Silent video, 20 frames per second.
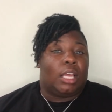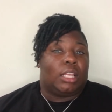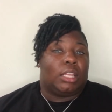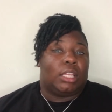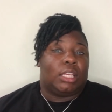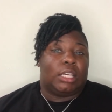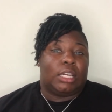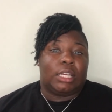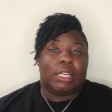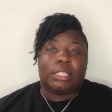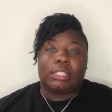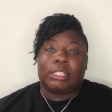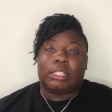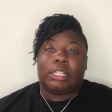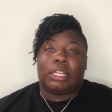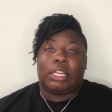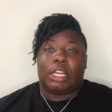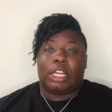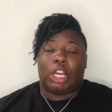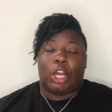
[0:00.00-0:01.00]
the nail
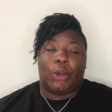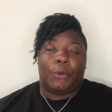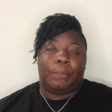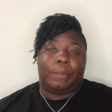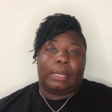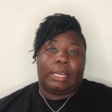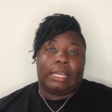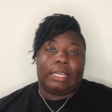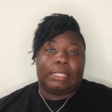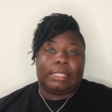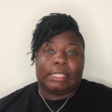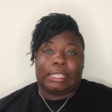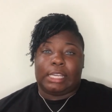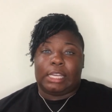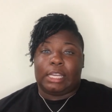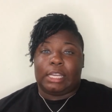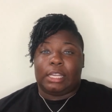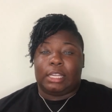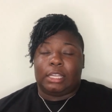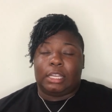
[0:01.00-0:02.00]
salon open at
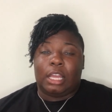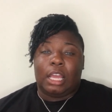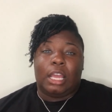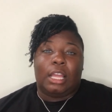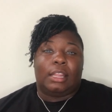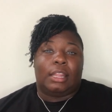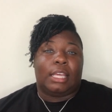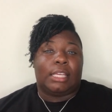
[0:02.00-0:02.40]
10